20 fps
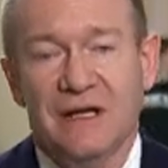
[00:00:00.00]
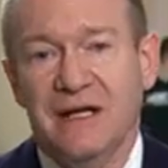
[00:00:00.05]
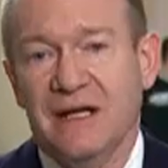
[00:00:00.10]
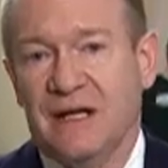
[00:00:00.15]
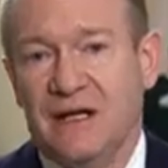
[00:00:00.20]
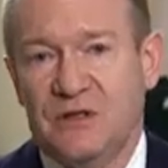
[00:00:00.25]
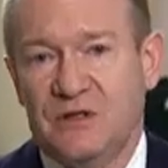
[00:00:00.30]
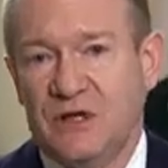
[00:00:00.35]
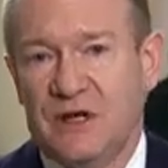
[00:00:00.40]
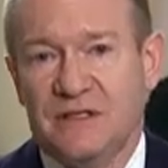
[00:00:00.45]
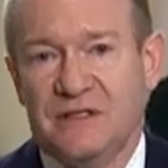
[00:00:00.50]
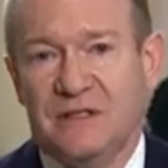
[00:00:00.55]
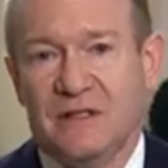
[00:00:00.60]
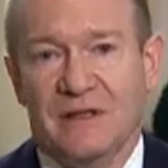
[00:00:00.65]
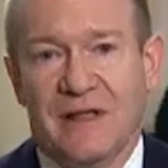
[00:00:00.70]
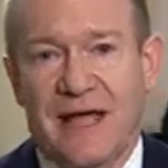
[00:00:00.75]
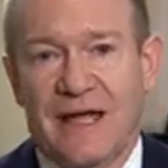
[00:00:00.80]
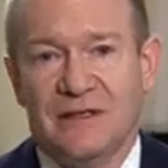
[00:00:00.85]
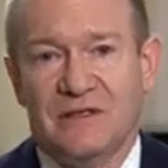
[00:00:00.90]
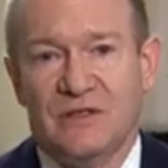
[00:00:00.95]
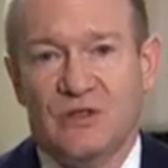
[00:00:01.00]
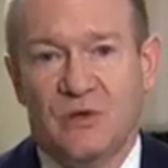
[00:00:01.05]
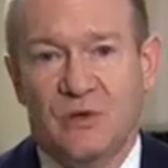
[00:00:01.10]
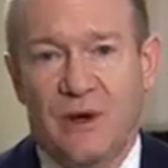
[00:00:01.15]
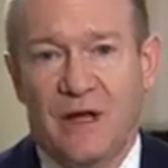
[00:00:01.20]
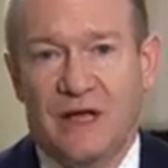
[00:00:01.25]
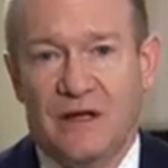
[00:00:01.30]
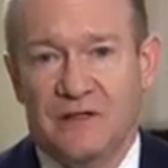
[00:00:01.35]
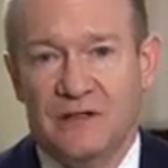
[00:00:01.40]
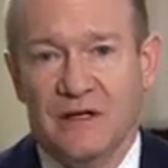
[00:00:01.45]
in just the last 2
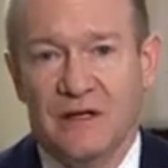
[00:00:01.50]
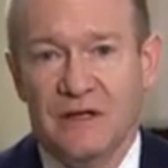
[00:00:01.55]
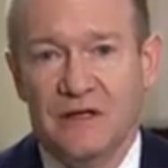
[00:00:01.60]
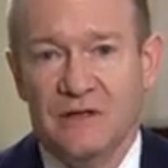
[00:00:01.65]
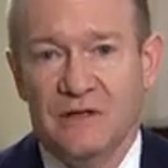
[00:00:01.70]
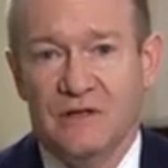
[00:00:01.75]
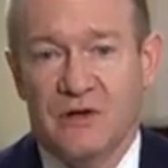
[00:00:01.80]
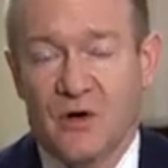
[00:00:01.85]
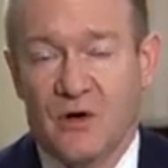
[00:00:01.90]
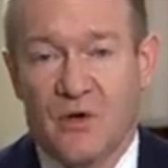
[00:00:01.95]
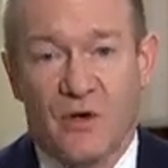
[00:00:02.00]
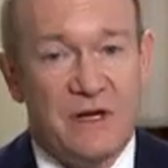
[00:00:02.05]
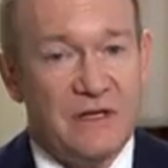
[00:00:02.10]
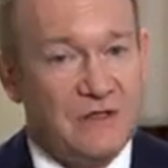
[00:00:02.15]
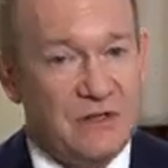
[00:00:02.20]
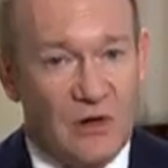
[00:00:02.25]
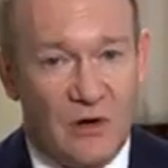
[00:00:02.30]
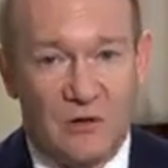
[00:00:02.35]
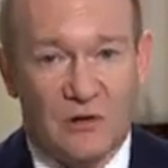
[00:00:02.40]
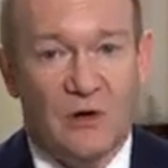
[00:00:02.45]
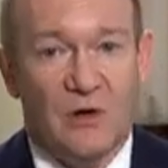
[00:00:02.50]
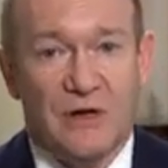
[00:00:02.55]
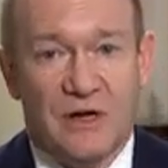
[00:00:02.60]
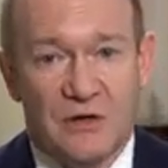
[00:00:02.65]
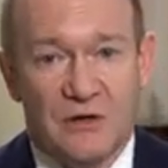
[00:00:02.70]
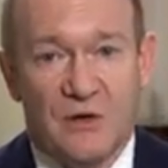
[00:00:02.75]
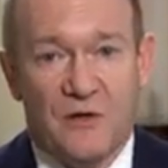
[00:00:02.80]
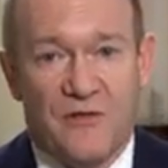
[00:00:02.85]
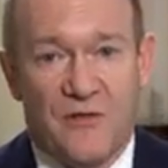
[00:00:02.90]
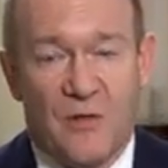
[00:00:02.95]
weeks. So, Chris, don't look at
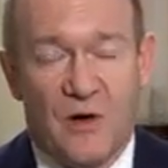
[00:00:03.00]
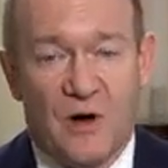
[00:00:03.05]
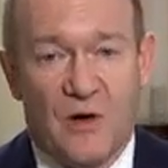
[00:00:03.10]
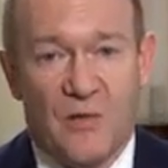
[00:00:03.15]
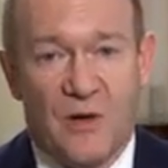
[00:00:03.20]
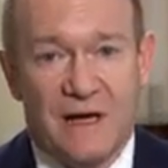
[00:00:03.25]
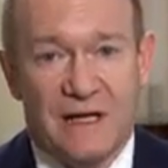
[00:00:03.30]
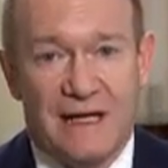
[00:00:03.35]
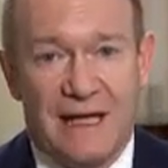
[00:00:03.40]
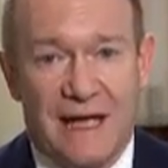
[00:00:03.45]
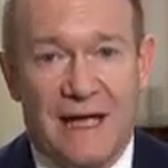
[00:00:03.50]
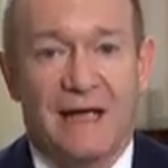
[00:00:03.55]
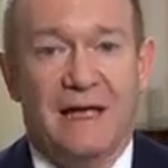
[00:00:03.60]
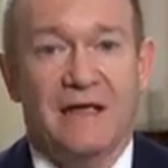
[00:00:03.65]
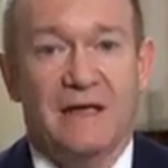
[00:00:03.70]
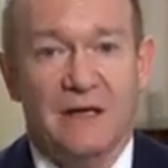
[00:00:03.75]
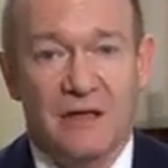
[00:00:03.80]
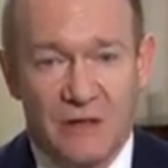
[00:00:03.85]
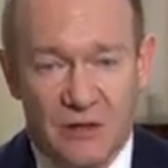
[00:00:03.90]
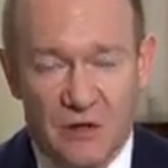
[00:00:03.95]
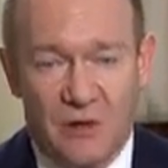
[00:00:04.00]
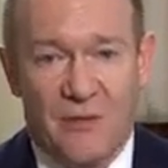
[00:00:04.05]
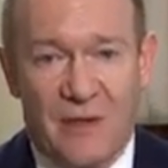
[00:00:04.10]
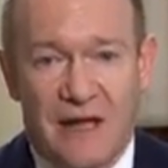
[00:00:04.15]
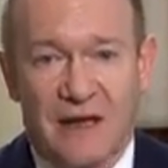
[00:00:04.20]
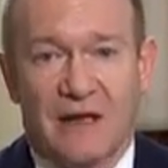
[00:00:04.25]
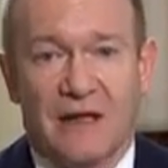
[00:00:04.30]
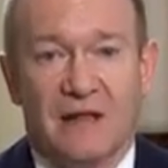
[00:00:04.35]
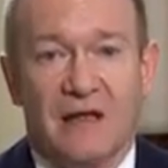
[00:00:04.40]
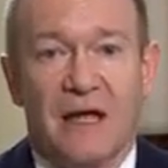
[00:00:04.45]
your 401k. You may
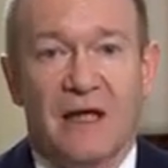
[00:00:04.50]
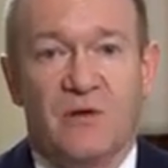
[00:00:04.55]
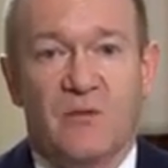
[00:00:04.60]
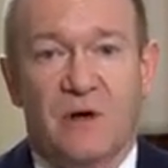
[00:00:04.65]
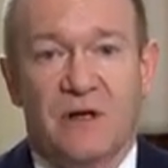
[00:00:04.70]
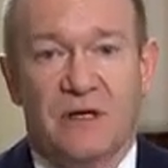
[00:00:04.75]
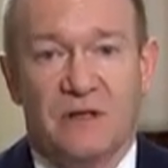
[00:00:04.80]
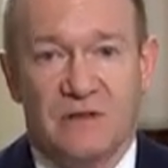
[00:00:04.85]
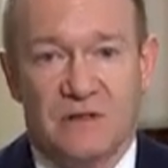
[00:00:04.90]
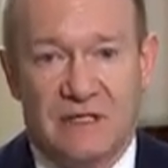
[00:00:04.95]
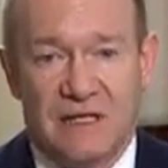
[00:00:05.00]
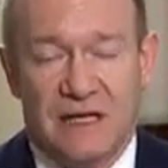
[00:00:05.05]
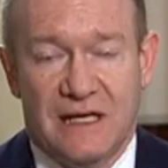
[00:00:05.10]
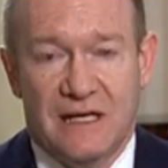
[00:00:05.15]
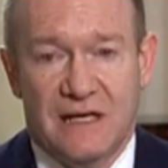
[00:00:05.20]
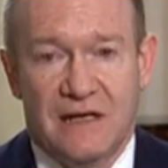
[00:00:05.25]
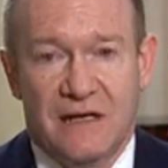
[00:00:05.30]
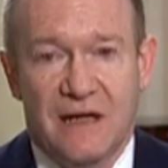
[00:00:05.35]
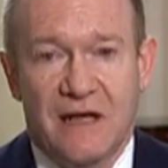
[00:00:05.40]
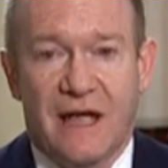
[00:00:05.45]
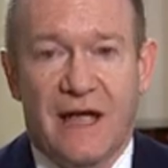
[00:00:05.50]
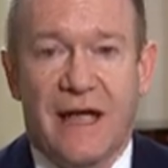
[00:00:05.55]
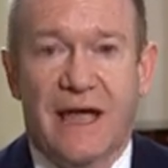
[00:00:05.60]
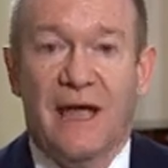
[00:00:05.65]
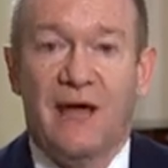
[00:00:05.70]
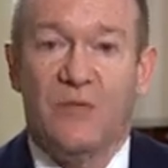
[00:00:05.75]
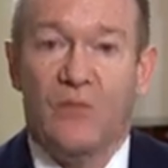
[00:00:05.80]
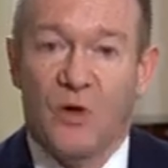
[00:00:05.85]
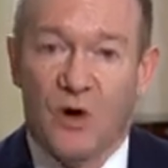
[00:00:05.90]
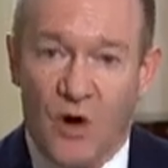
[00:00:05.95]
not like what you see.
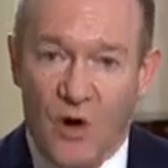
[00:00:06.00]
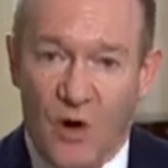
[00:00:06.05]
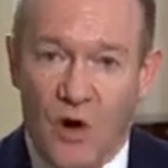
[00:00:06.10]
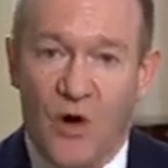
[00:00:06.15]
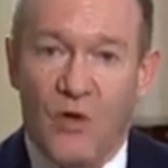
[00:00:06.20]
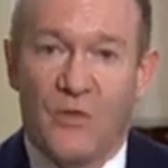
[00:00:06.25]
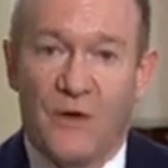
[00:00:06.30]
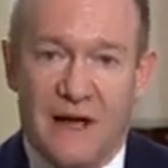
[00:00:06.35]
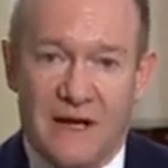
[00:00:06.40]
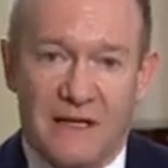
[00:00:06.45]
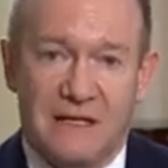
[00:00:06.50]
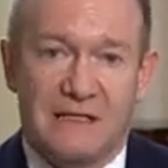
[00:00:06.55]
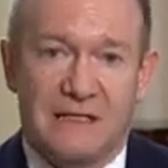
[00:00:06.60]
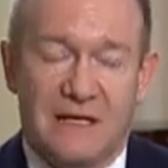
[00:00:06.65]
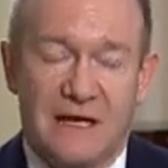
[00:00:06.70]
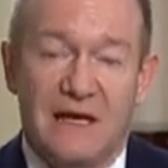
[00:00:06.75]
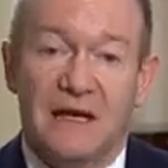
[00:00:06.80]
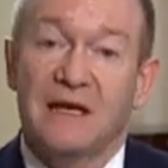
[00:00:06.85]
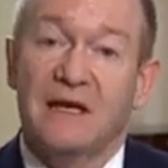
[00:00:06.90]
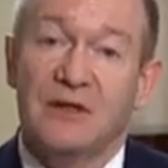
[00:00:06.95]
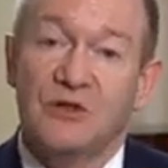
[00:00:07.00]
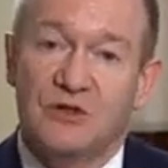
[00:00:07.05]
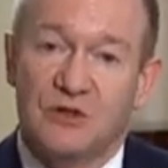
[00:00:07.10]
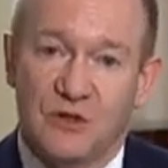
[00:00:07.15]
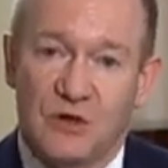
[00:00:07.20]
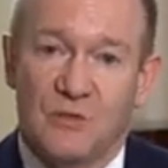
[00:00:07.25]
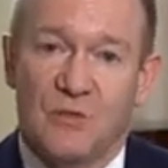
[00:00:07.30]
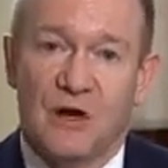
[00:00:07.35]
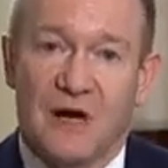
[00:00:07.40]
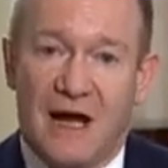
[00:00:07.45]
And we're already seeing
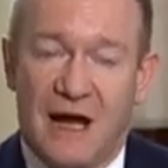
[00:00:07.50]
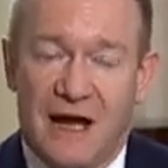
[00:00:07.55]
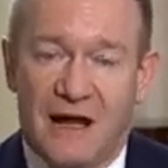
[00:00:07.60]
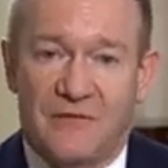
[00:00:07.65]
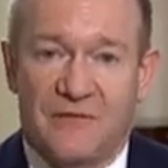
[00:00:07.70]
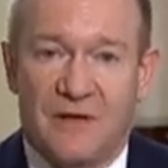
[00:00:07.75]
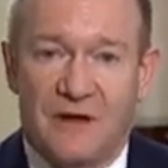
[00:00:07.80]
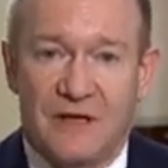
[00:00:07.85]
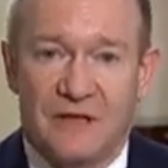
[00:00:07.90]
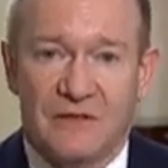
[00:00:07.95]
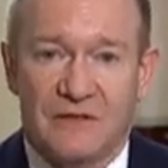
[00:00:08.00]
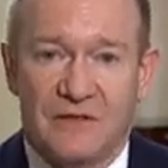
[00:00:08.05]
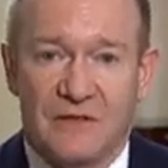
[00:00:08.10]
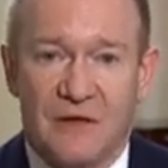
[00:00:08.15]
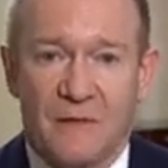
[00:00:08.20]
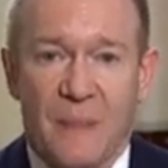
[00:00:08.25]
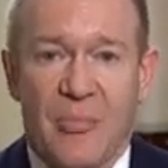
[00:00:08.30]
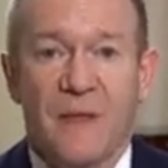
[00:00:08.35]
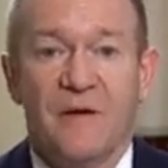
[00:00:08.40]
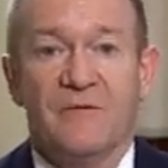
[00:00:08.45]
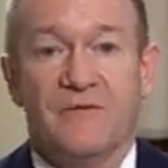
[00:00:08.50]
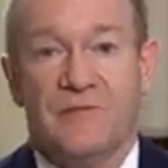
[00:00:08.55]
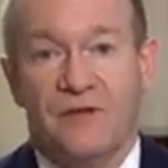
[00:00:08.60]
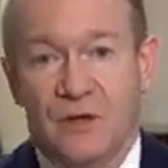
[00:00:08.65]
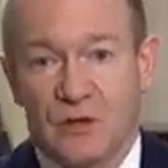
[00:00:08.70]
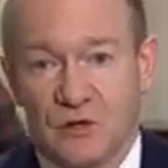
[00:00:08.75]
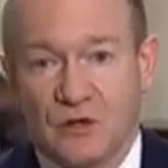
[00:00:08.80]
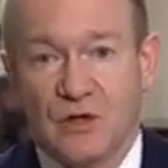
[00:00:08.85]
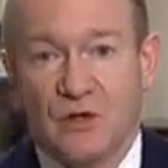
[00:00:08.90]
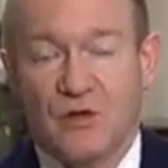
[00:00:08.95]
consumer confidence,
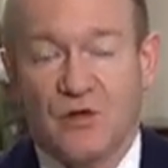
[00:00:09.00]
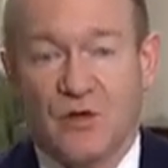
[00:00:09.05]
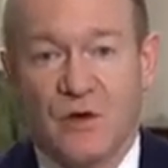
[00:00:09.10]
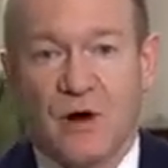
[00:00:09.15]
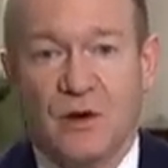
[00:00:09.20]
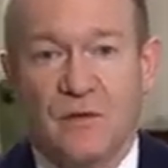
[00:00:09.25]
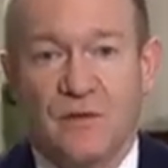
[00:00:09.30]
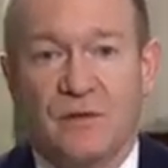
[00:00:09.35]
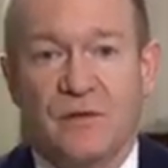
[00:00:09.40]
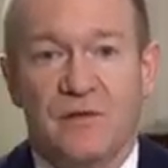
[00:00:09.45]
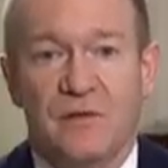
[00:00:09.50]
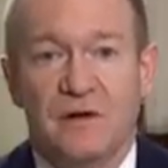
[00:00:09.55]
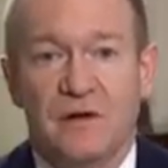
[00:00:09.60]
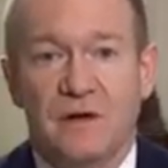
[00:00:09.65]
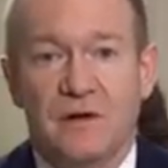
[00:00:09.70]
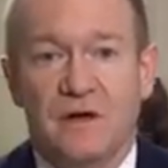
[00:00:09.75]
future growth,